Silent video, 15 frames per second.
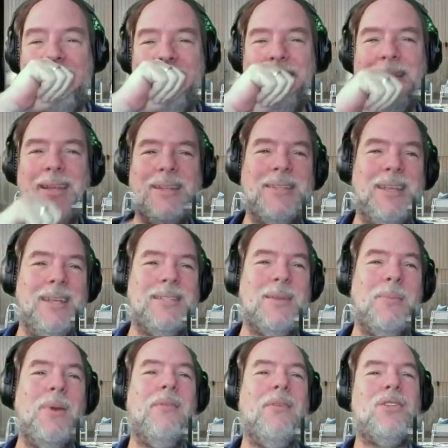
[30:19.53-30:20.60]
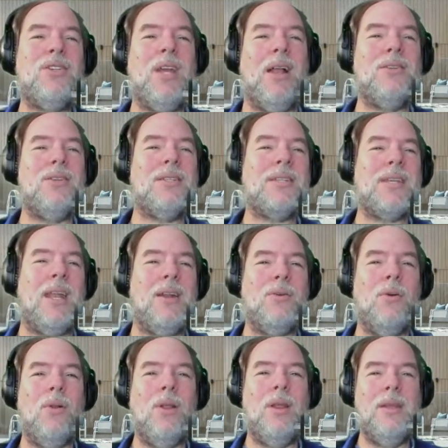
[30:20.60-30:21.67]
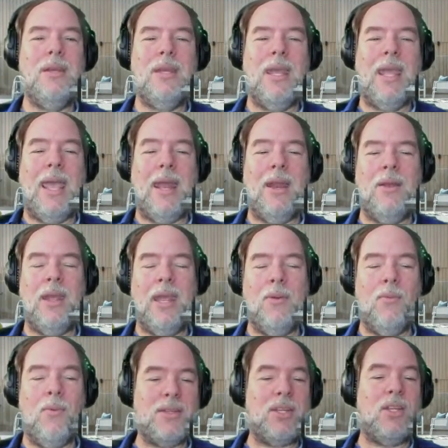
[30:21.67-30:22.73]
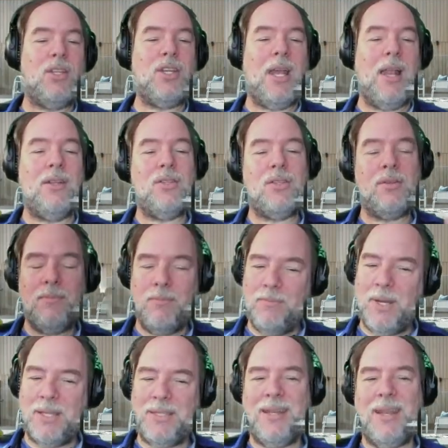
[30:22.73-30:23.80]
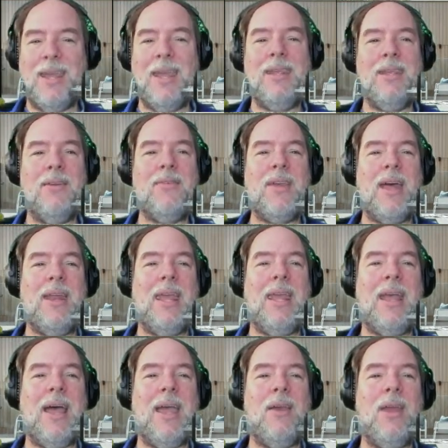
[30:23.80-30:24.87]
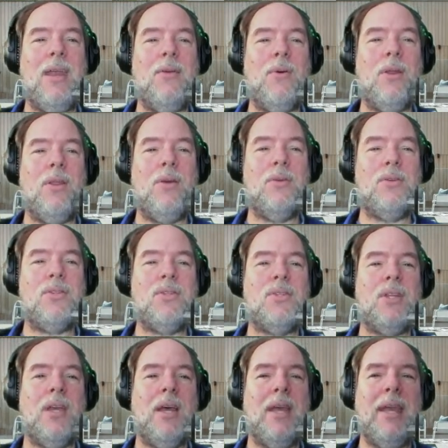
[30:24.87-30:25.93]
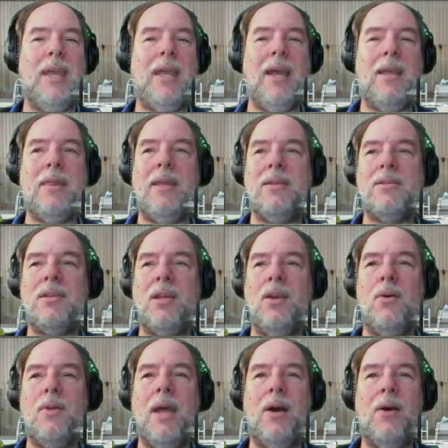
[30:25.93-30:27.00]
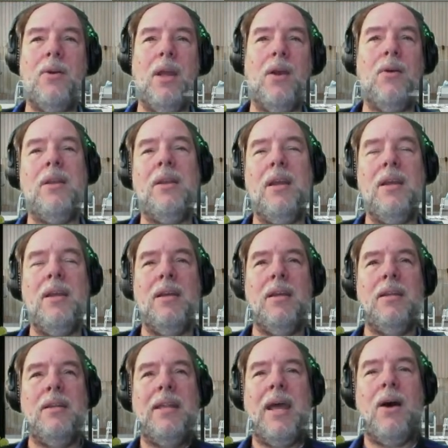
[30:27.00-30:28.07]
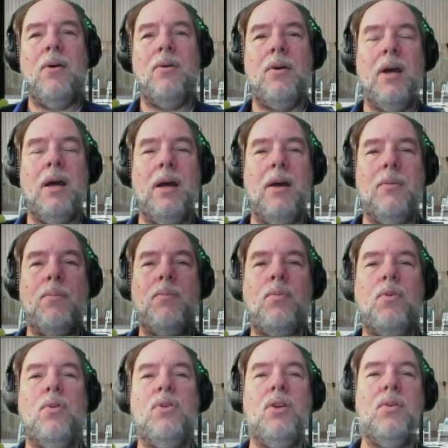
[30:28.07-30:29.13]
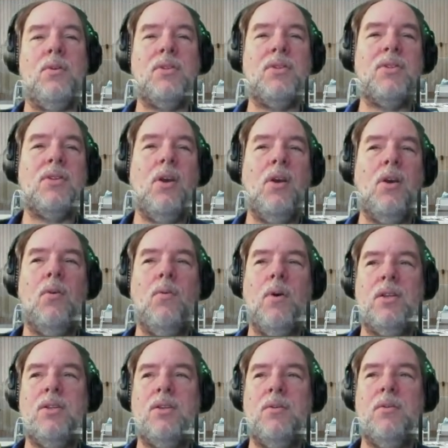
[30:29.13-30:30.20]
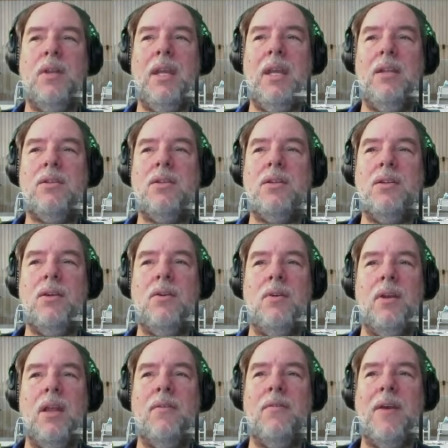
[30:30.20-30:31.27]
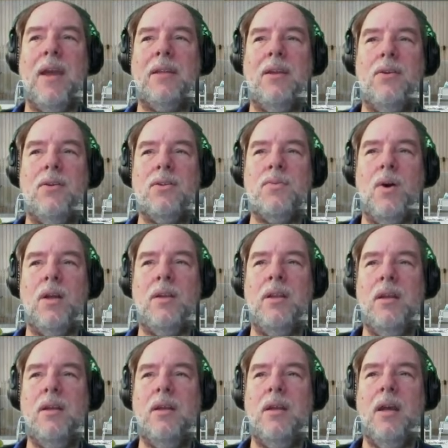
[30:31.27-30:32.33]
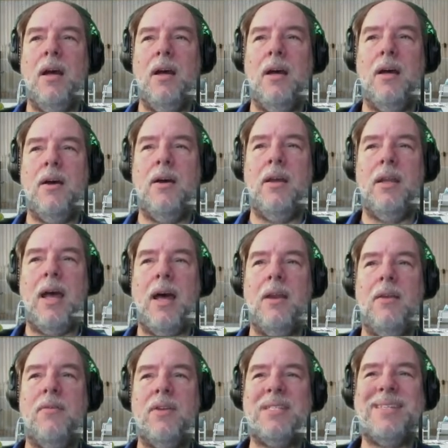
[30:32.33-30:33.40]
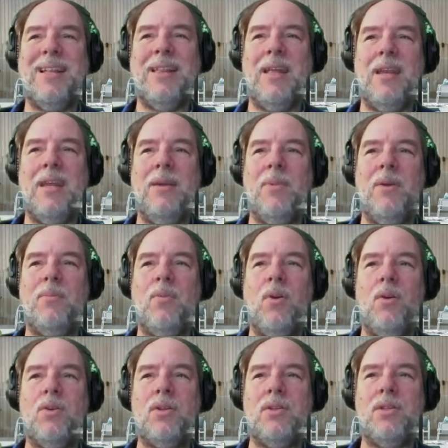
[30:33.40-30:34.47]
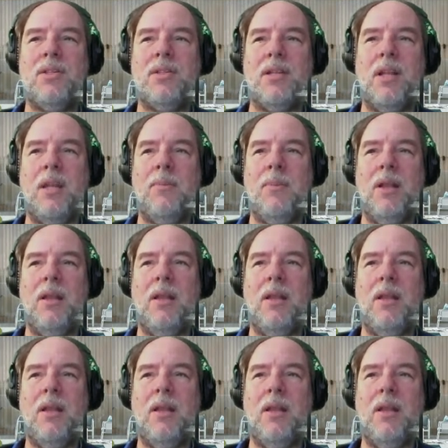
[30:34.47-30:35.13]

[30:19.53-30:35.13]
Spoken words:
It's a bit of a challenge. It's kind of cool, and it was a challenge. But today you've got AI. Any one of those AI things can go down there and now produce what you need to do. And in fact, here's one out of a Selenium approach. Is a Selenium